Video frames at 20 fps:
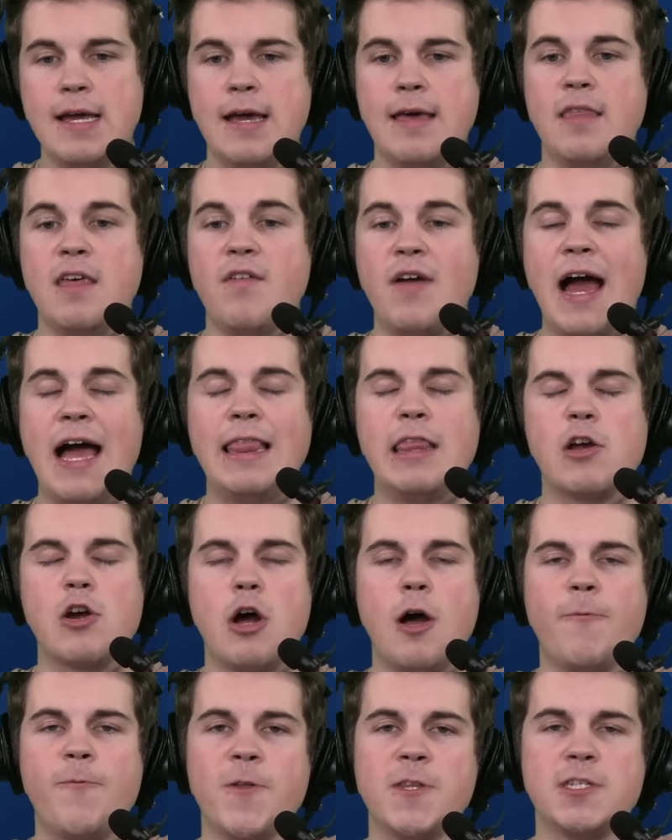They've gotten their
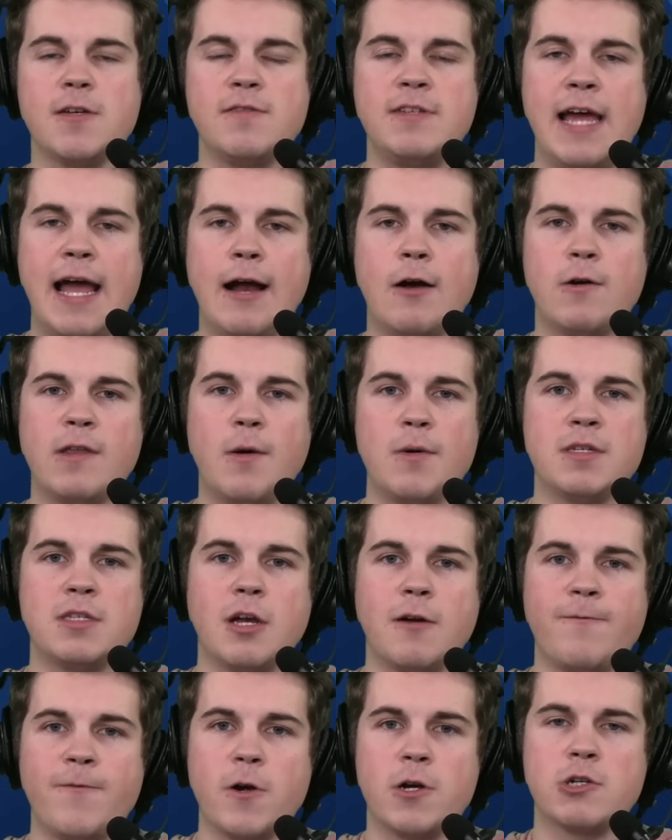offensive tackle. That was
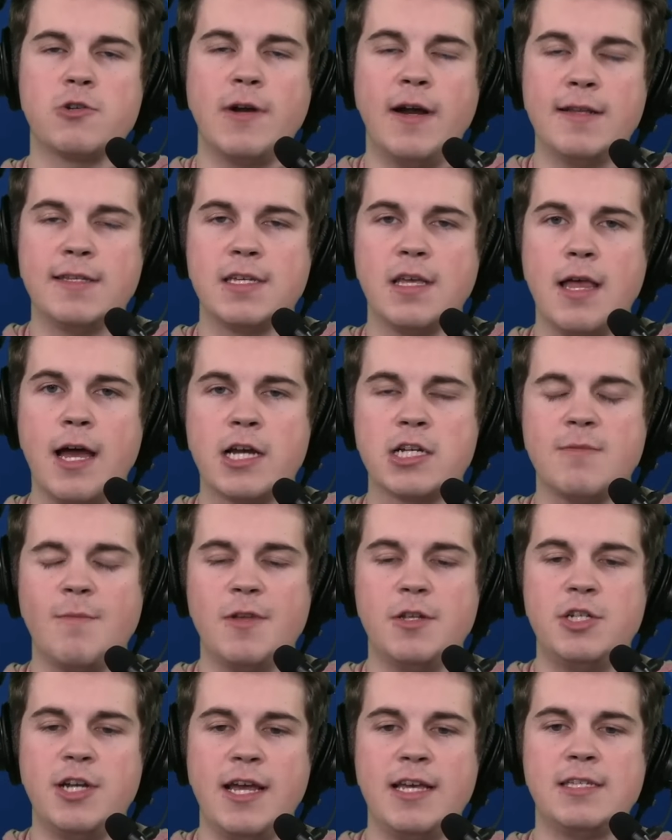their first round selection
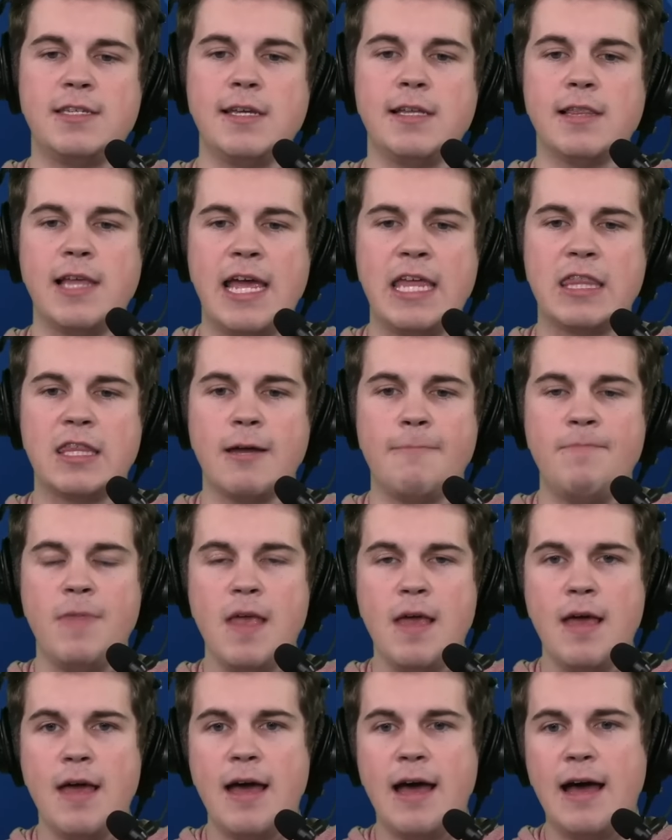with J.C. Latham.
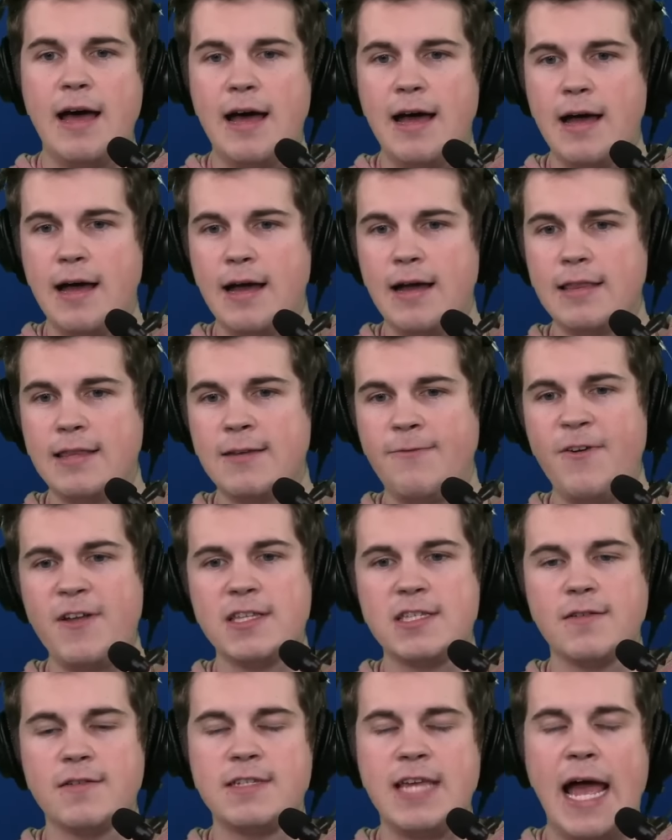Uh,
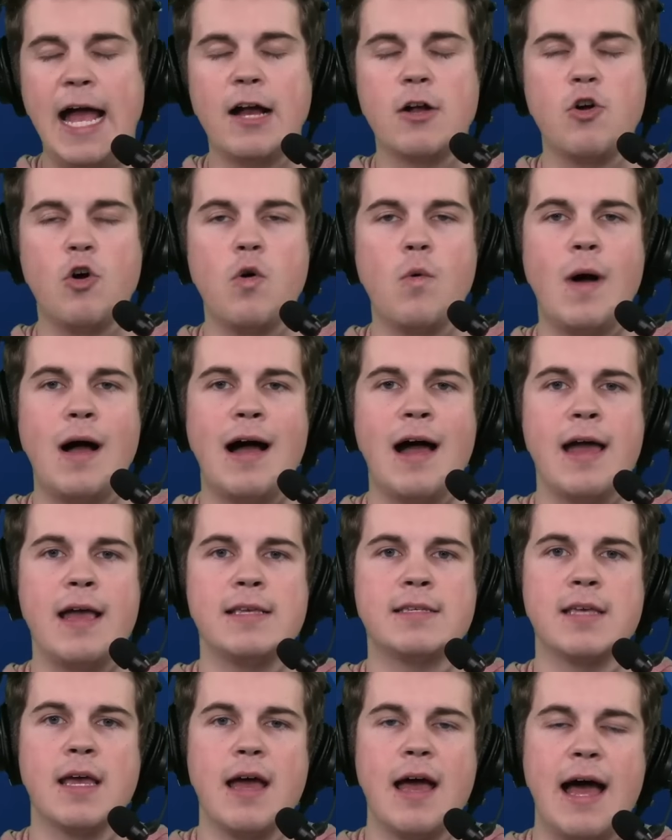defensive tackle
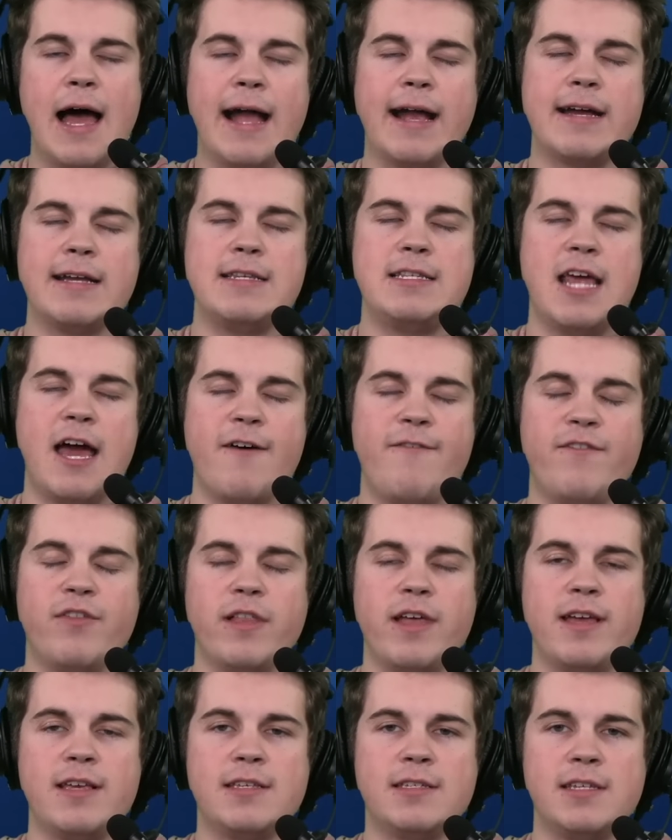wise, I could
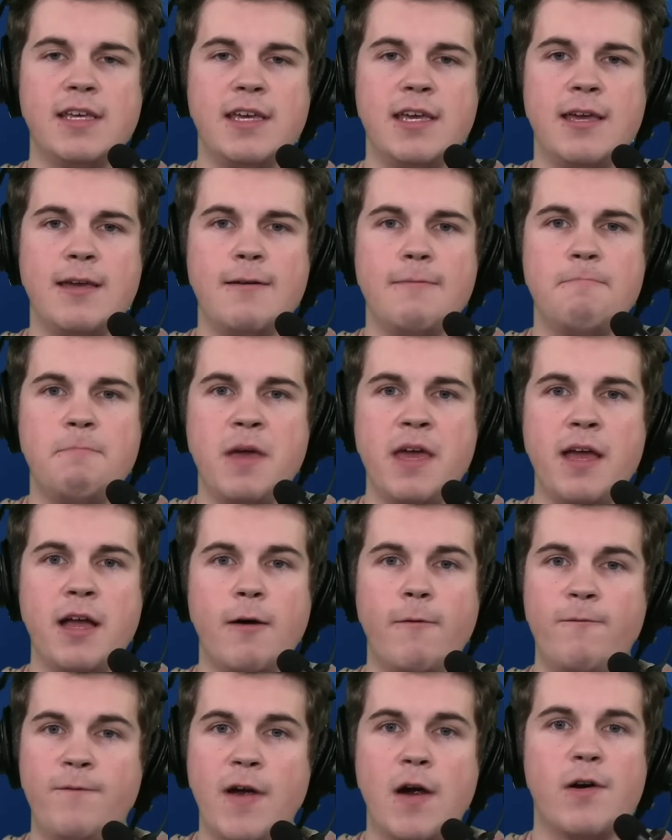definitely see being
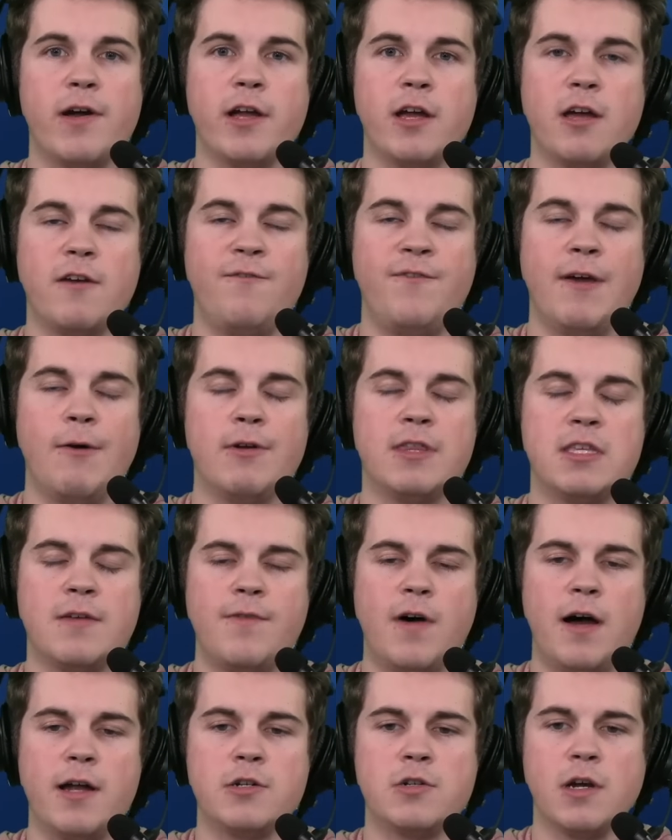a very good fit with
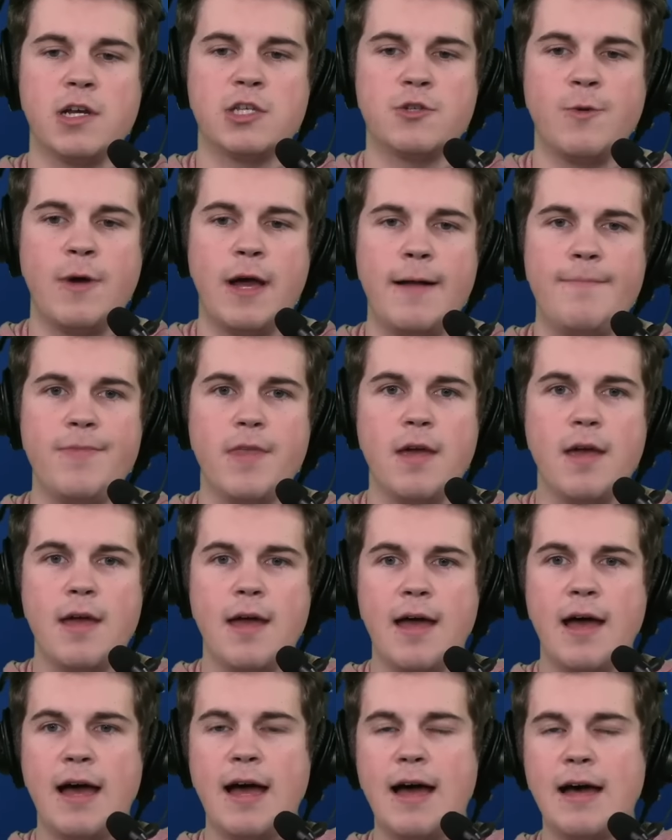T'Vondre Sweat.
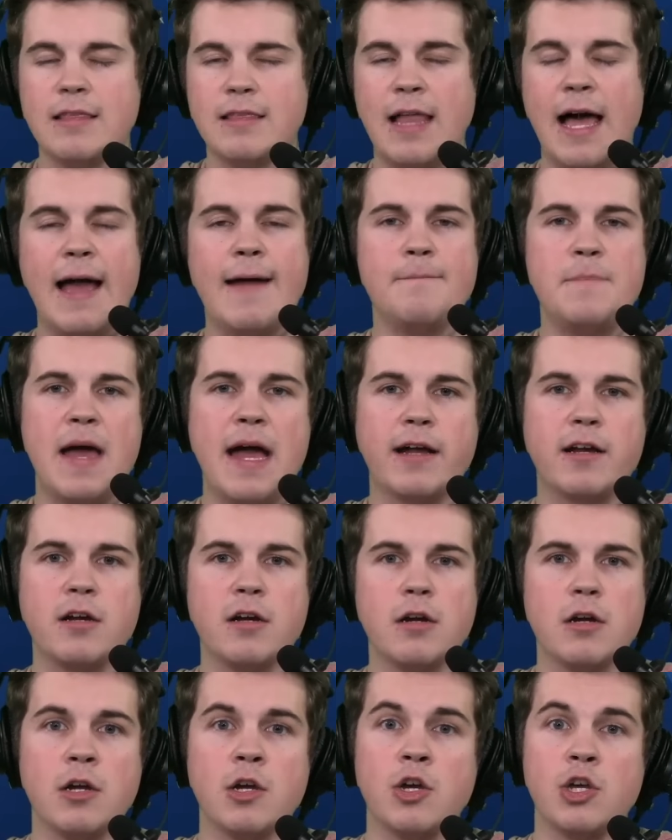Uh,
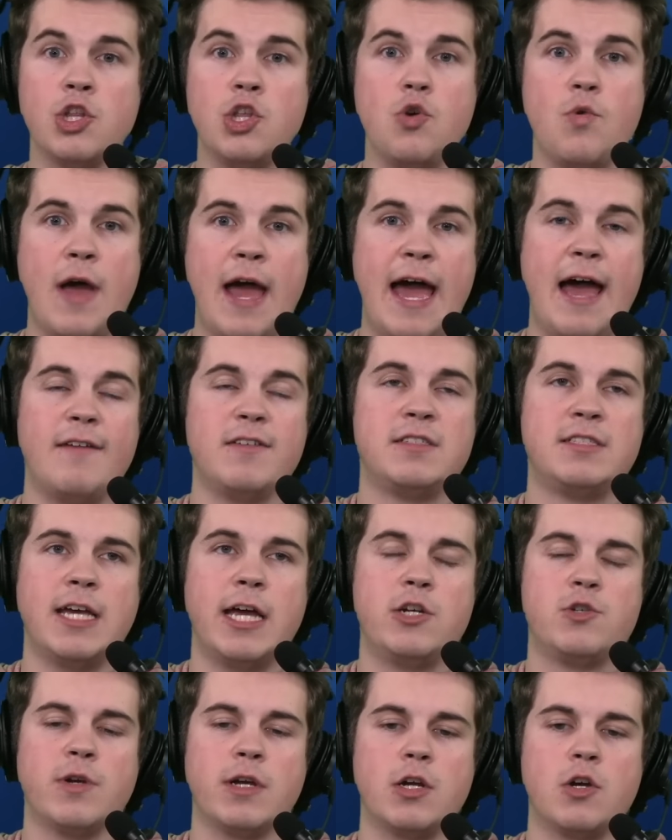linebacker, you have
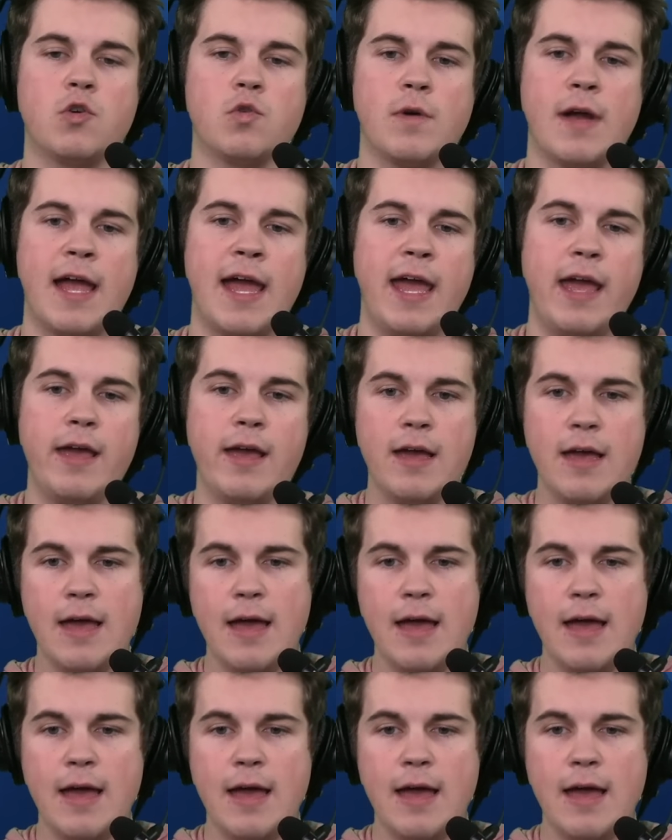Cedric Gray.